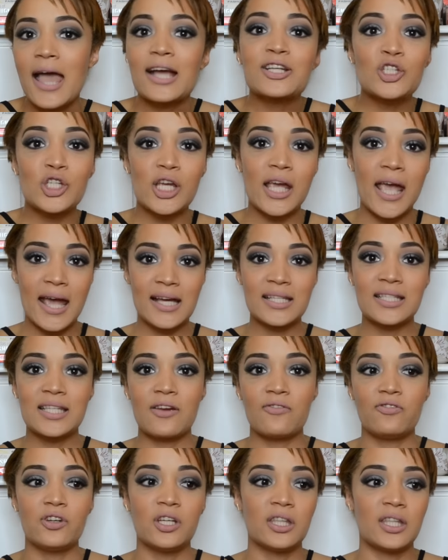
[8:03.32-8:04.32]
actually has
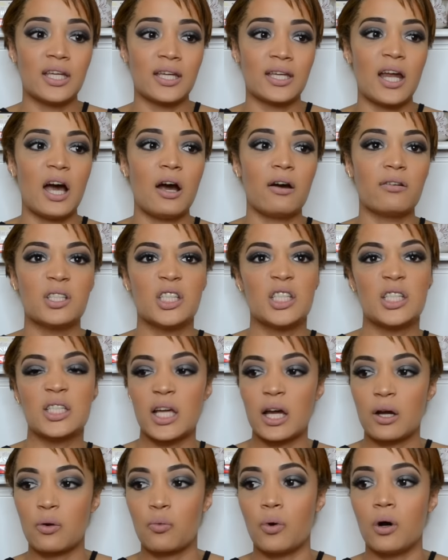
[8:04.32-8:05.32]
everything now and she's
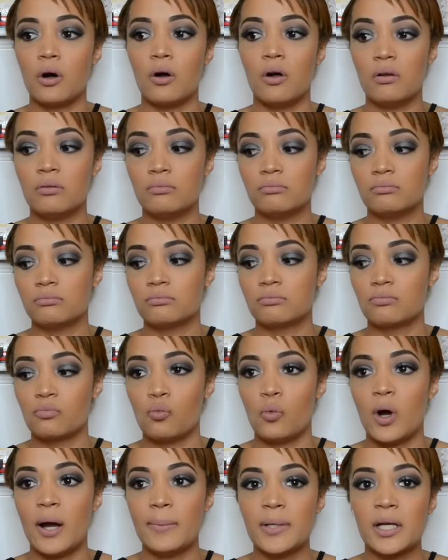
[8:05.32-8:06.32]
like, well,
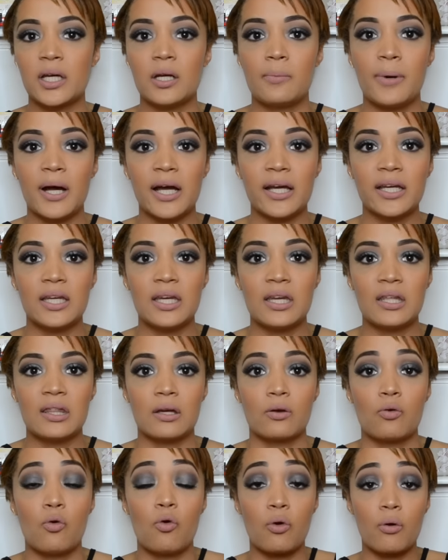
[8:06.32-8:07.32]
why am I going to buy
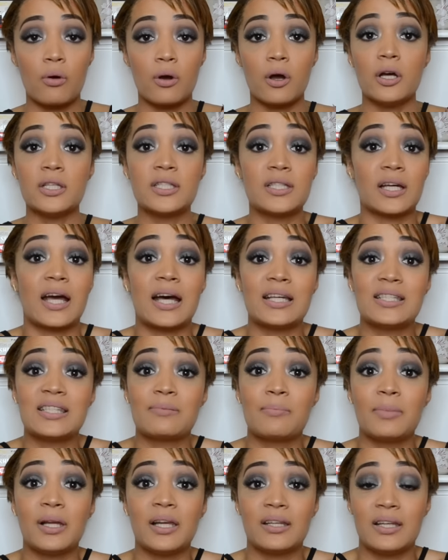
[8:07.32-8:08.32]
anything? Or as a
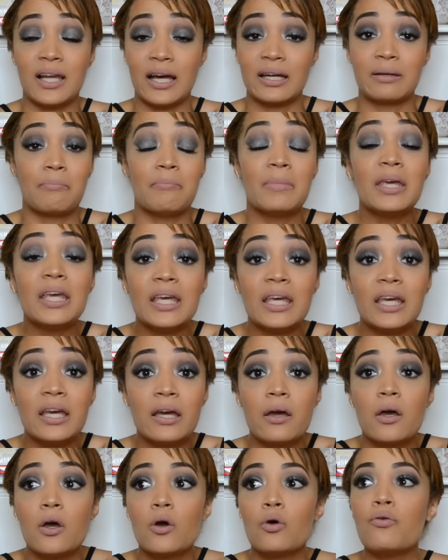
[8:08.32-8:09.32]
customer like me
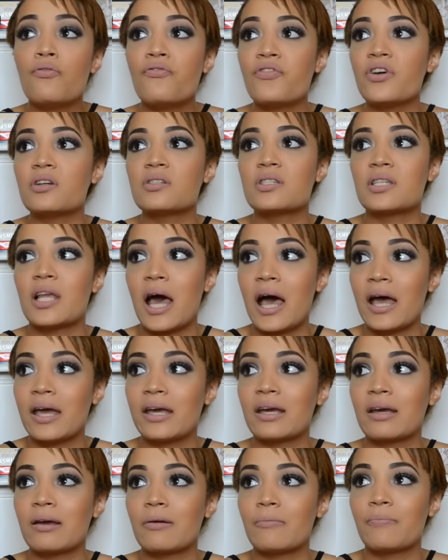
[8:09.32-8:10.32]
who feels
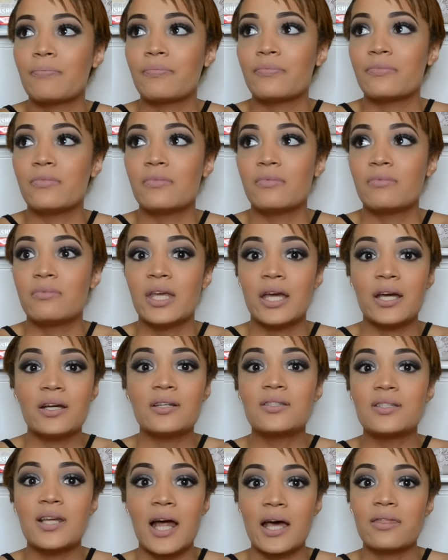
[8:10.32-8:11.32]
like there
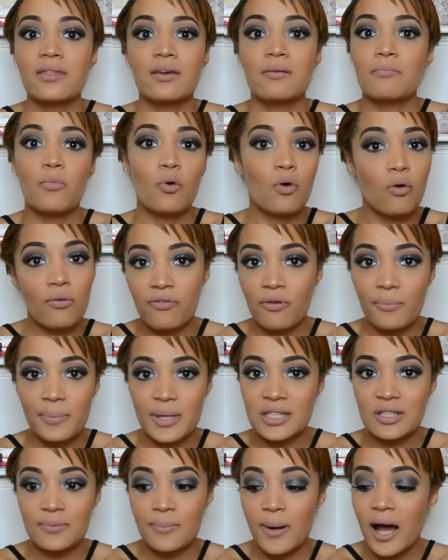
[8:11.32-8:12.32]
is nothing more for
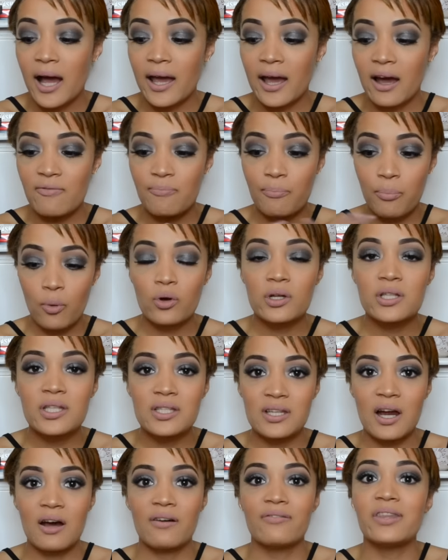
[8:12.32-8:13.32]
me to buy. I've bought
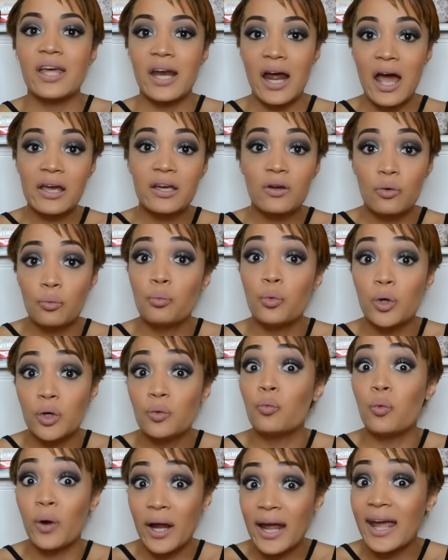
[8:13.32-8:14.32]
stuff that I could,
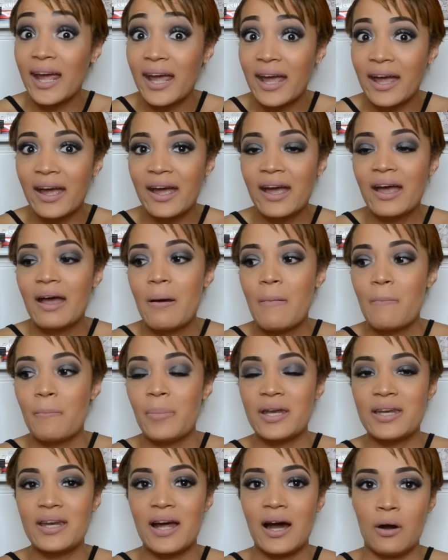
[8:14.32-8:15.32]
would wear,
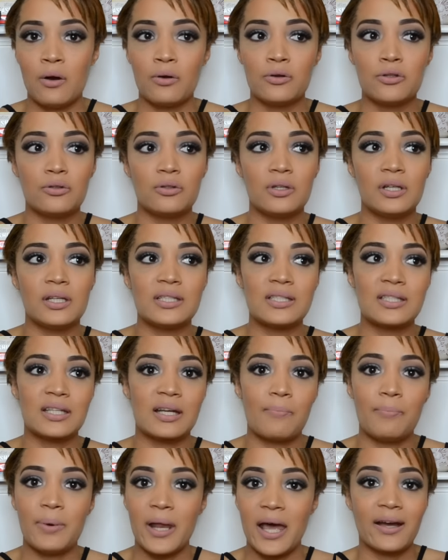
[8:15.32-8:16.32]
but now you're
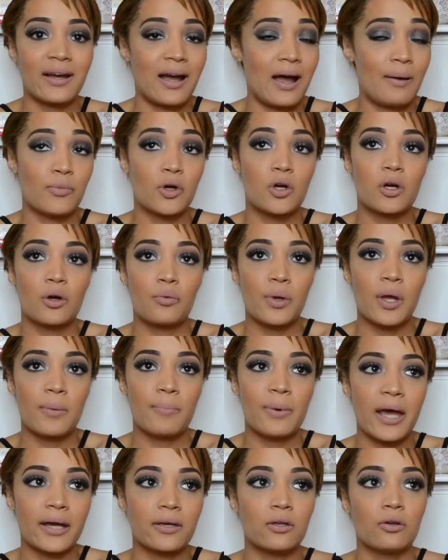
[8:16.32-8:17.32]
releasing a black. I'm not going to wear
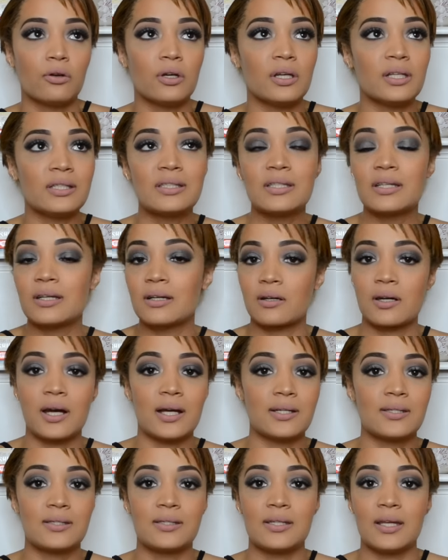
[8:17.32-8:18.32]
black. You're releasing a
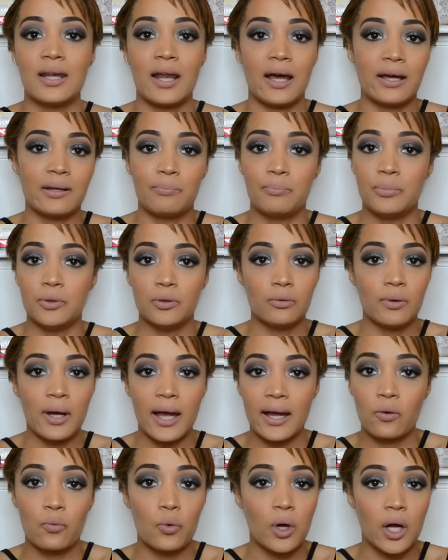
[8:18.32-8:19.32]
crusty light blue
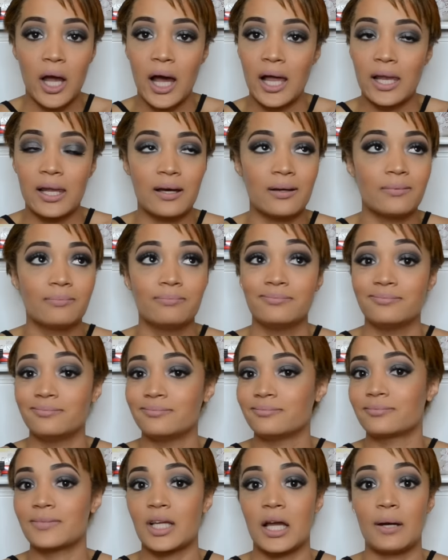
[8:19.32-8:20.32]
aqua color
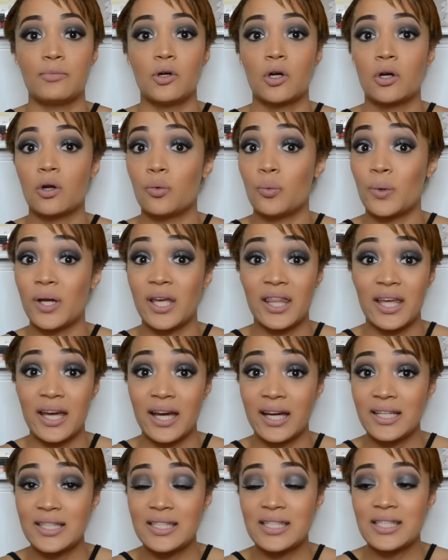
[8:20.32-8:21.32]
I'm not gonna wear
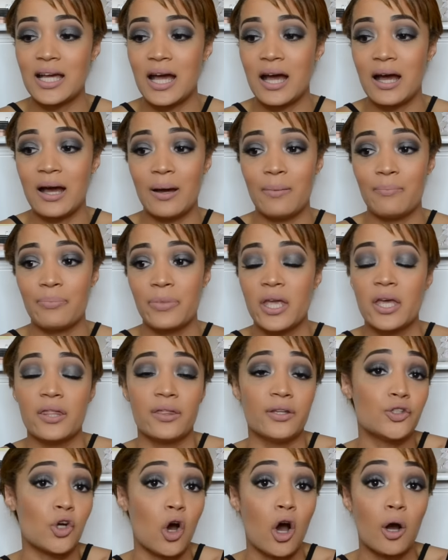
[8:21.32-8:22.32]
that. Um,
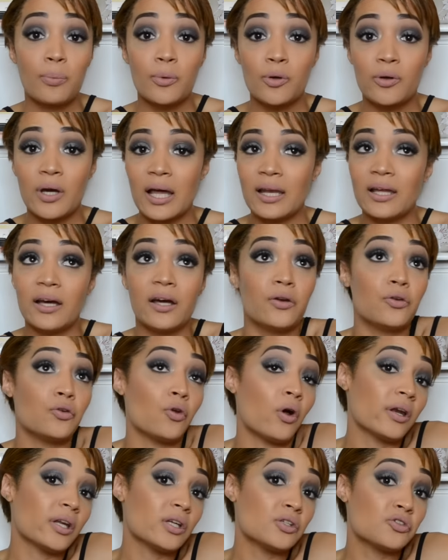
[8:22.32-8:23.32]
the dark blue color,
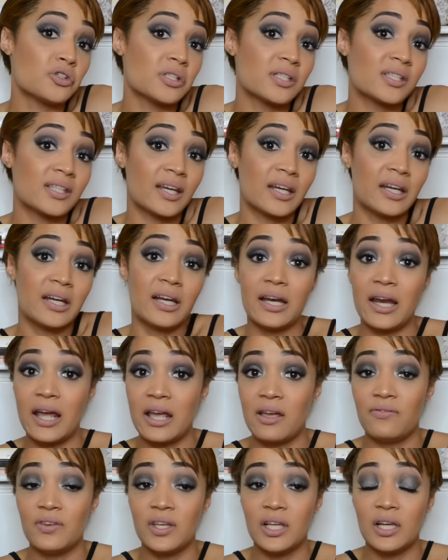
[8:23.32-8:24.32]
not interested in a
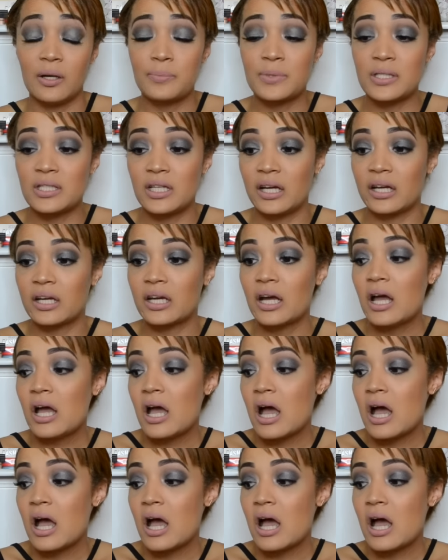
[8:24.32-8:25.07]
navy lipstick.